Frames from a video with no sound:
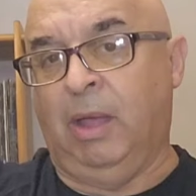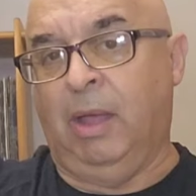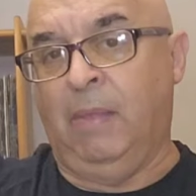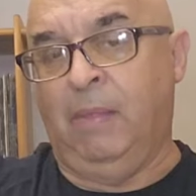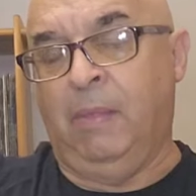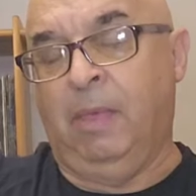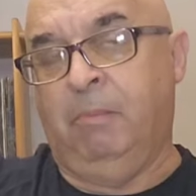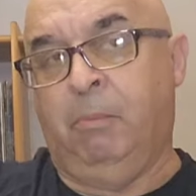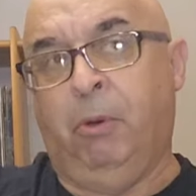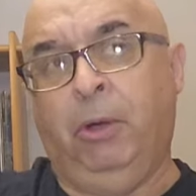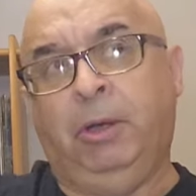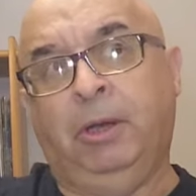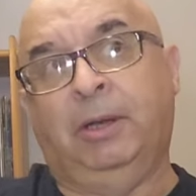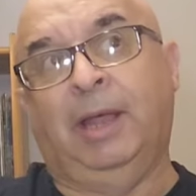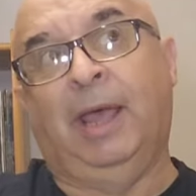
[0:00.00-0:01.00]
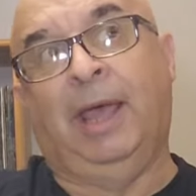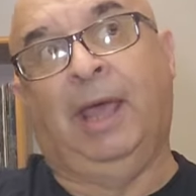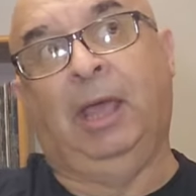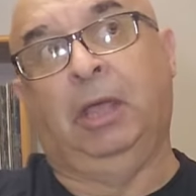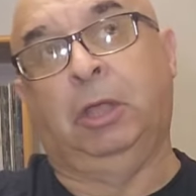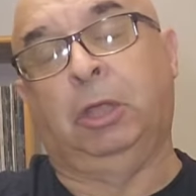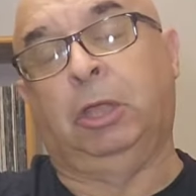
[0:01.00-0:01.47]
and they're printed
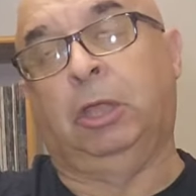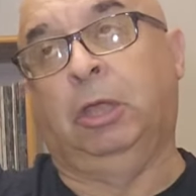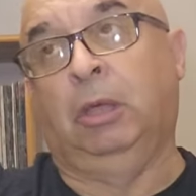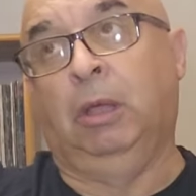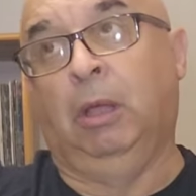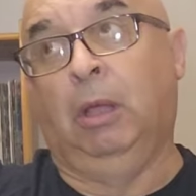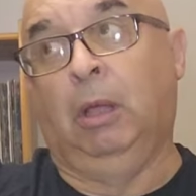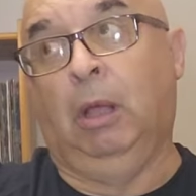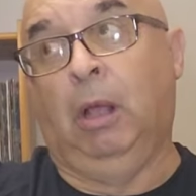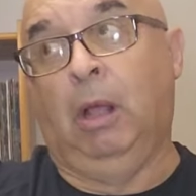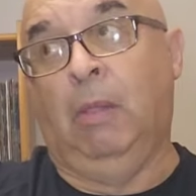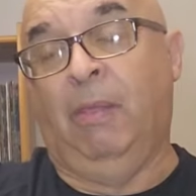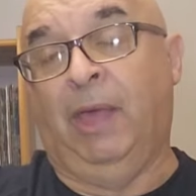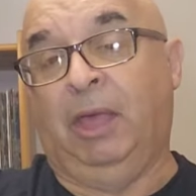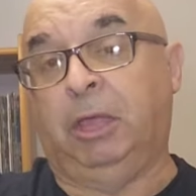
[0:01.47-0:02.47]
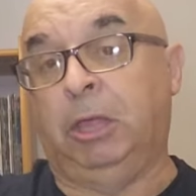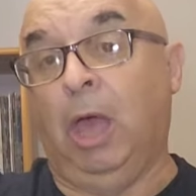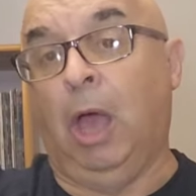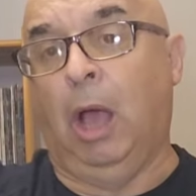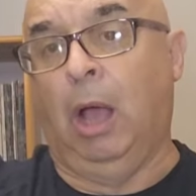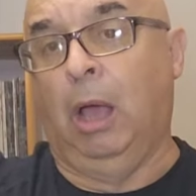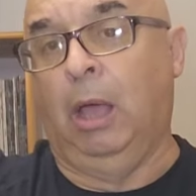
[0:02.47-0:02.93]
as they're
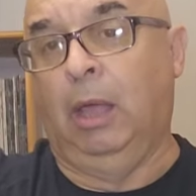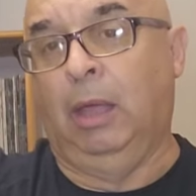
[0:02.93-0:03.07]
sung.